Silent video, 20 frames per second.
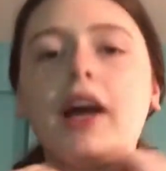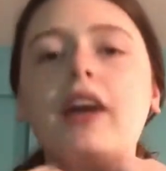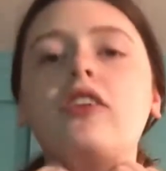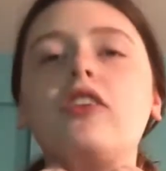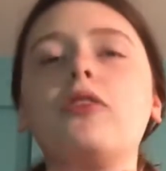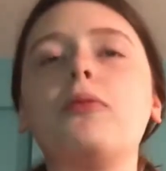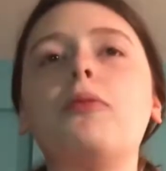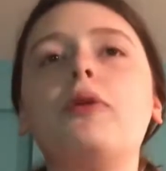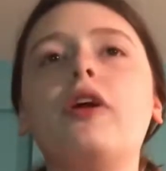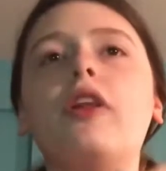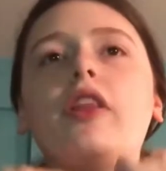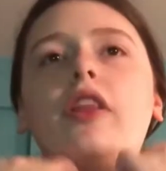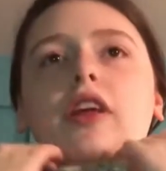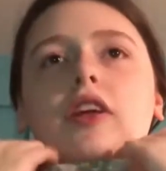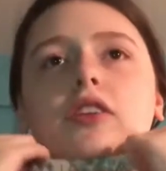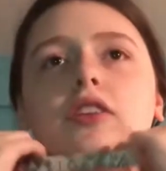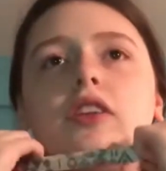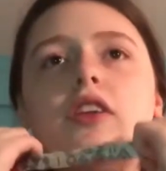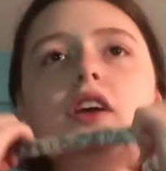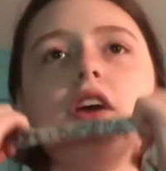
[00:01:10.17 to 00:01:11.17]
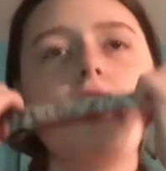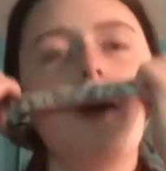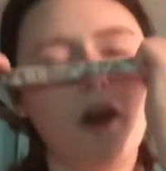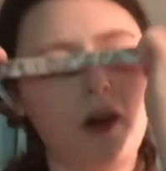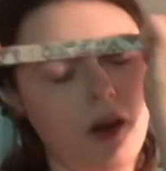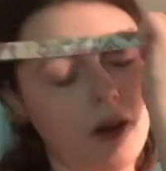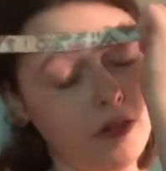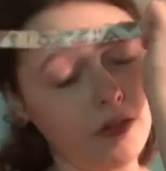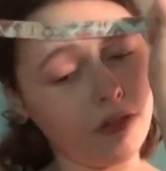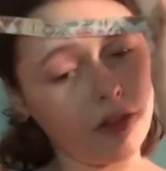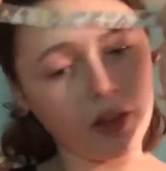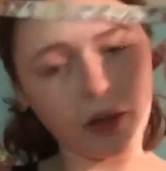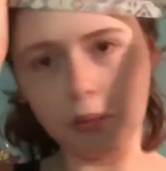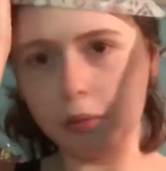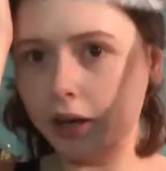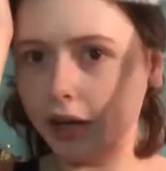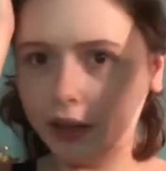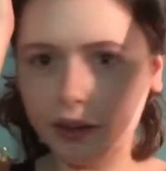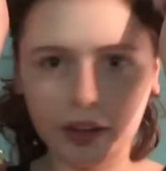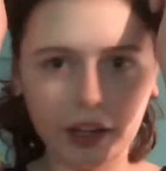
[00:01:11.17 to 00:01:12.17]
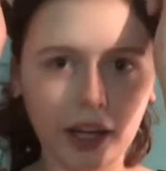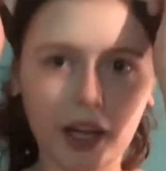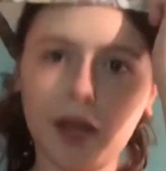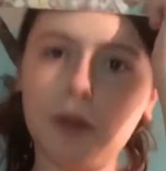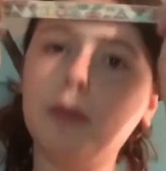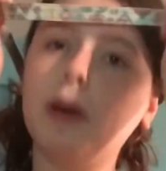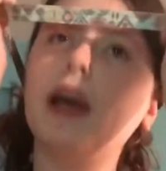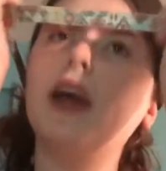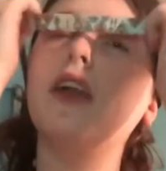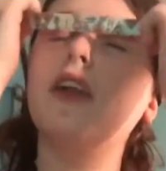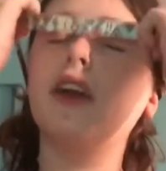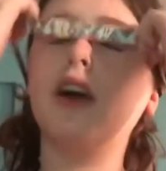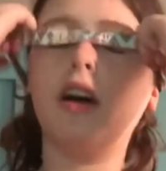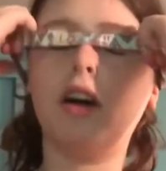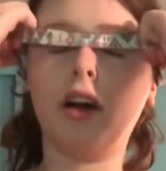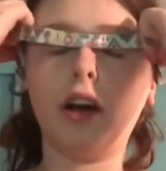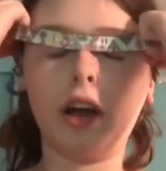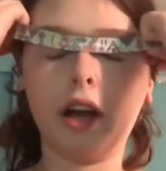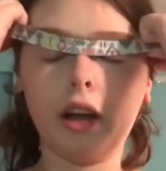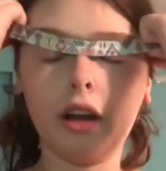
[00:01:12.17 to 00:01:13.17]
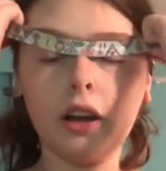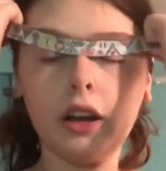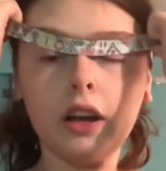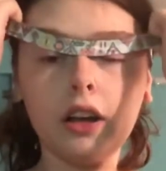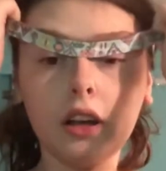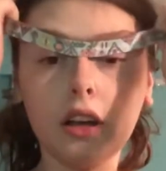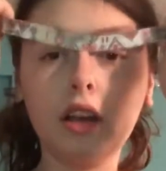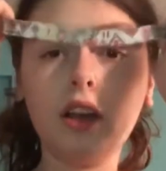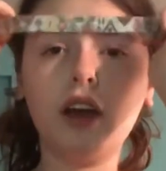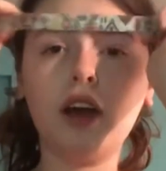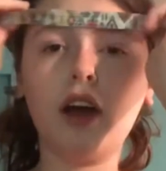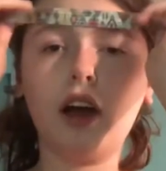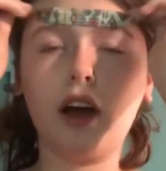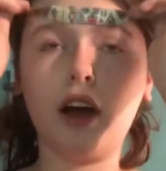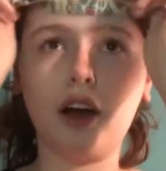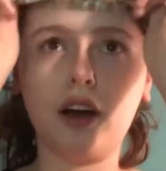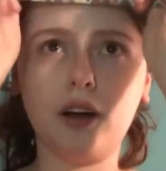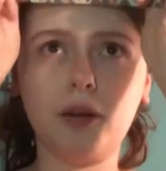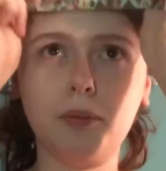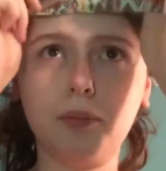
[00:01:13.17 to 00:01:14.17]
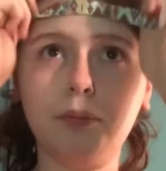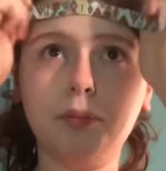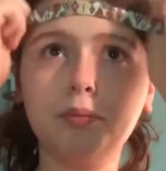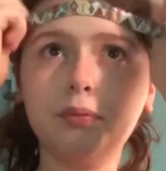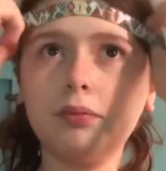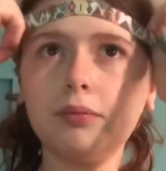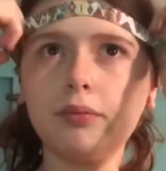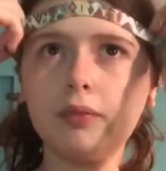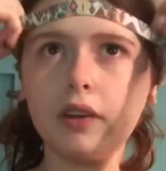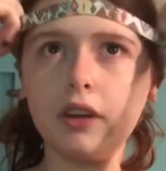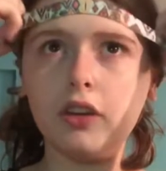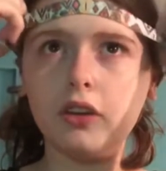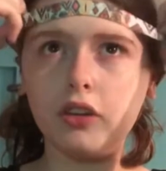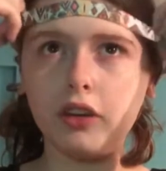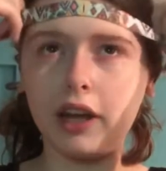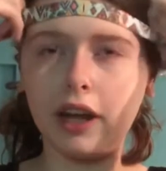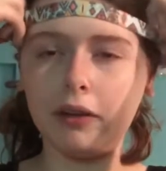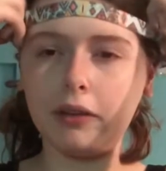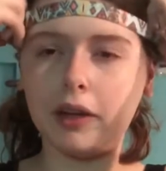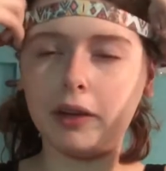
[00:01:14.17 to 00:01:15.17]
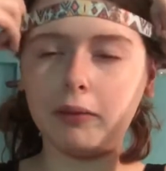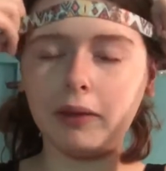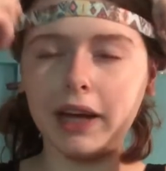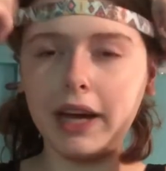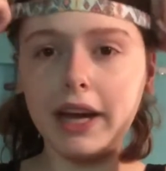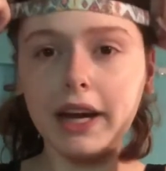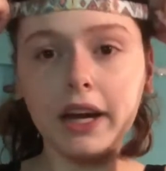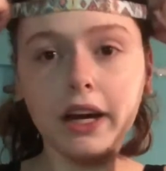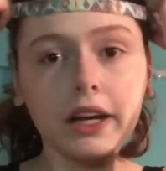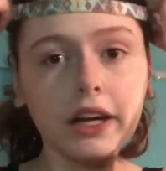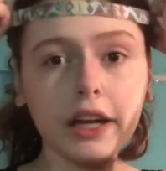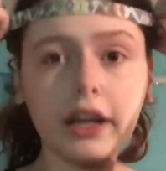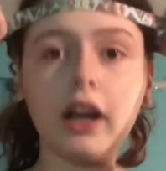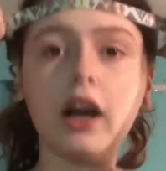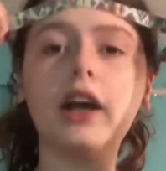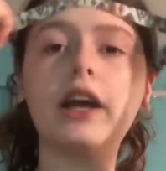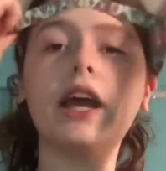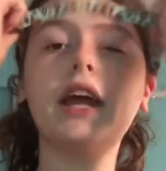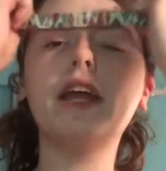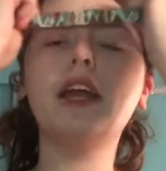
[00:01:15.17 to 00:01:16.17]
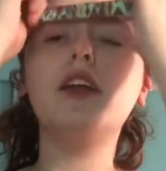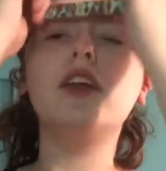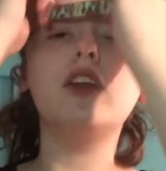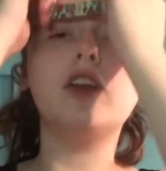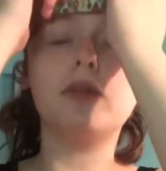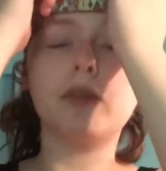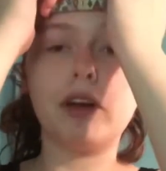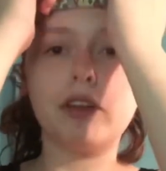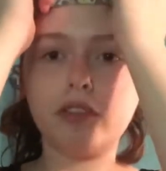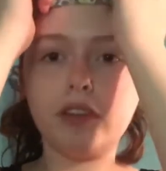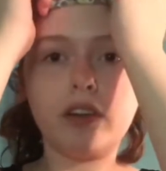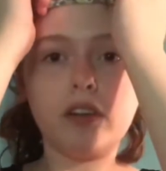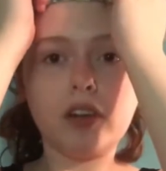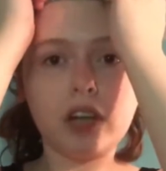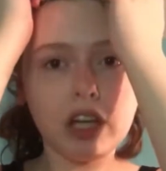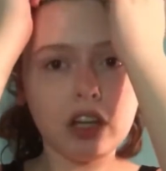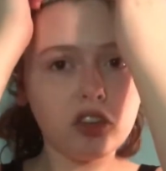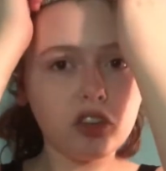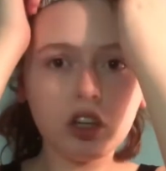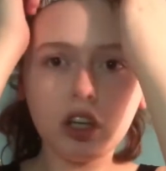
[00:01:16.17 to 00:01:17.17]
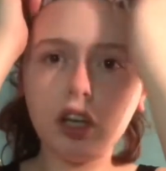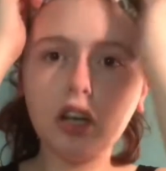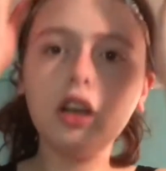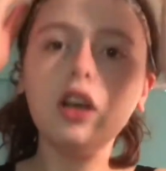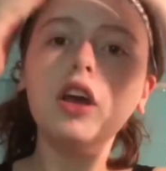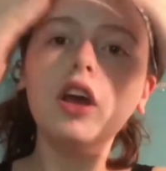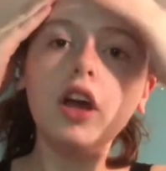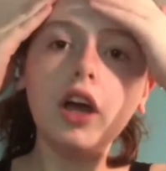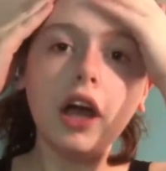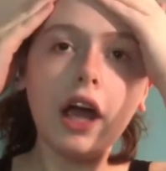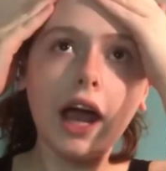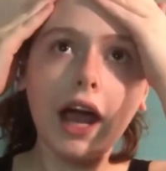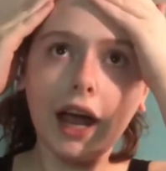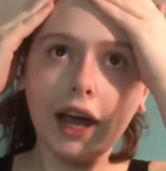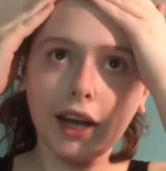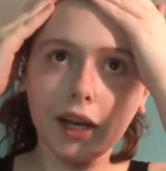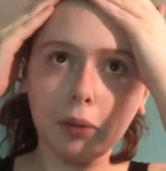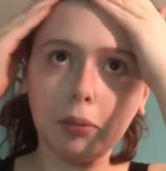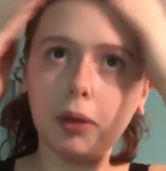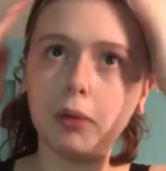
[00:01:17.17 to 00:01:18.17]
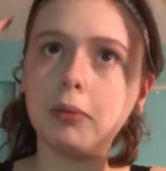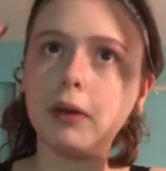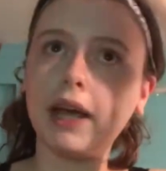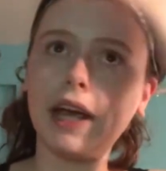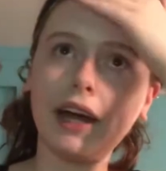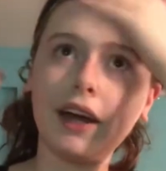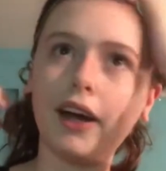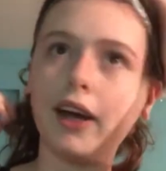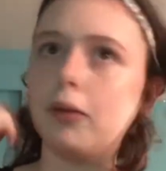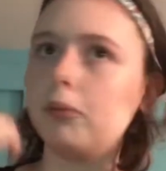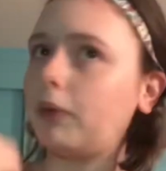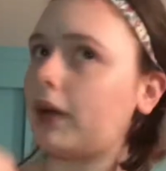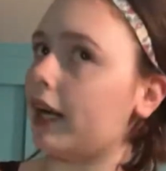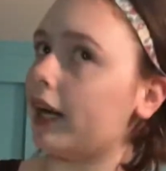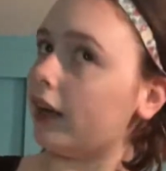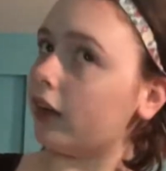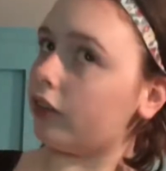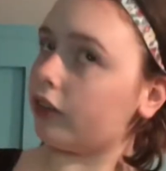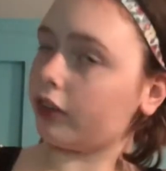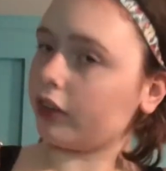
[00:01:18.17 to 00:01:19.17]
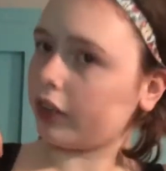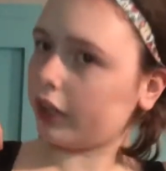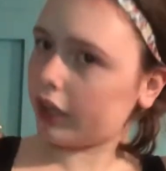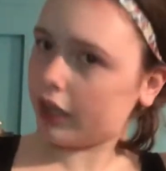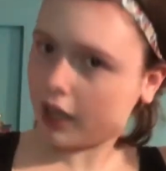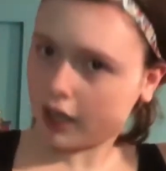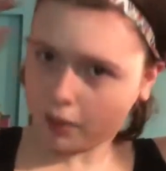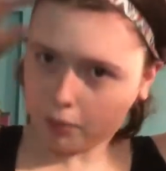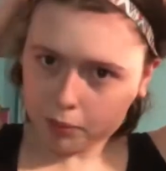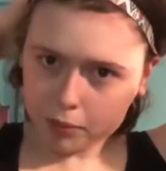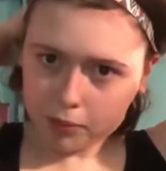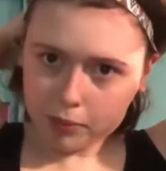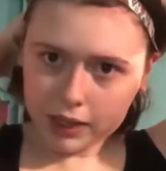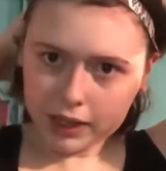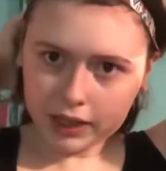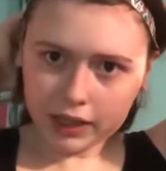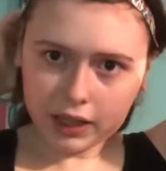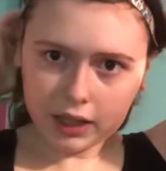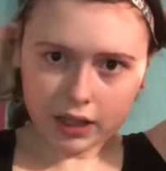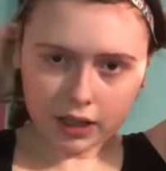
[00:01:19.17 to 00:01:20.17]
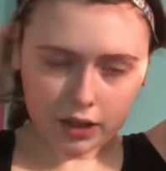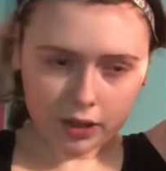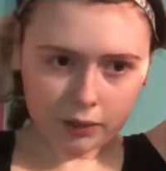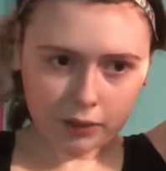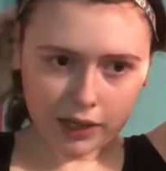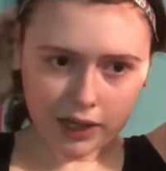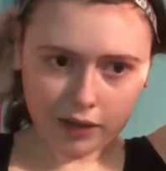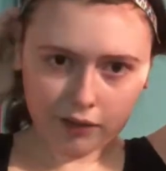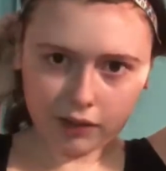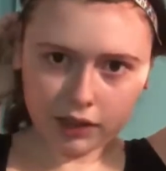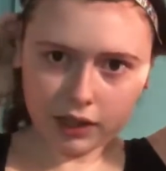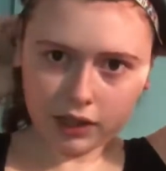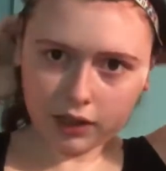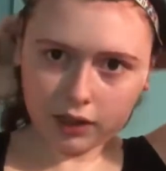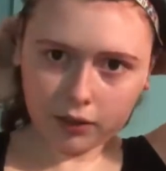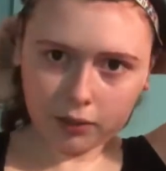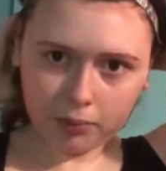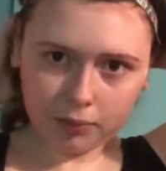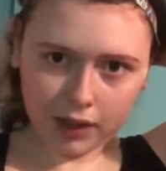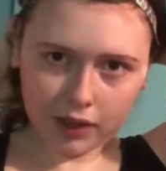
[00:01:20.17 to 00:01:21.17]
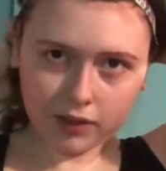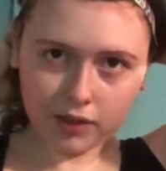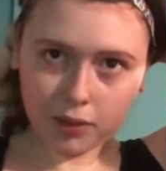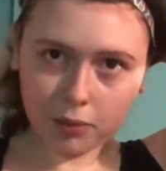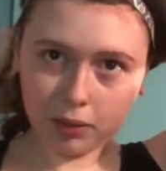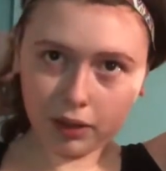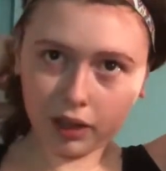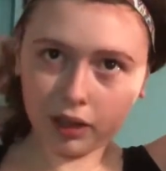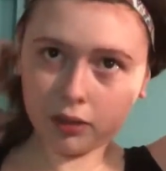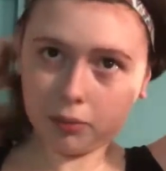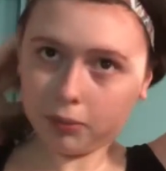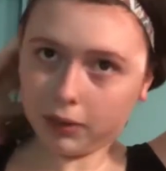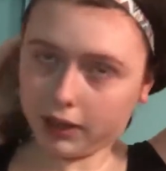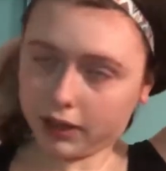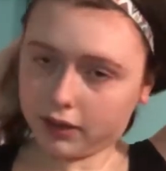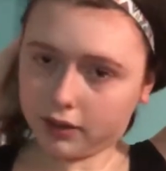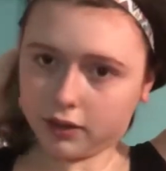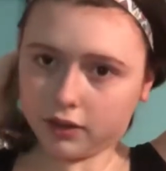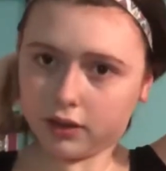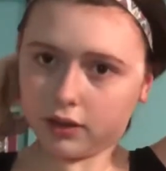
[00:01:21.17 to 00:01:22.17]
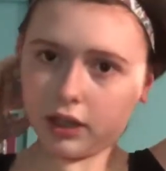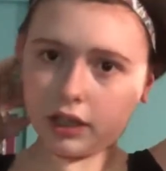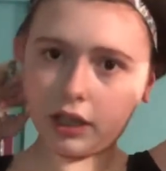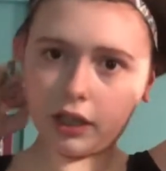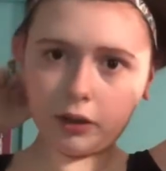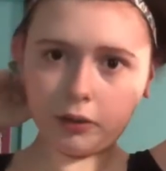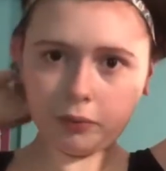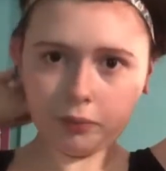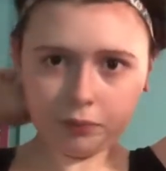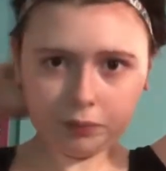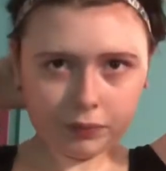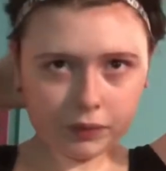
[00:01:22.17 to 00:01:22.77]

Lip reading: I just put this Vera Bradley headband on, so that way my hair cannot get into my foundation. And I put my hair up. My hair is already up back here. We have it in a messy bun because, you know,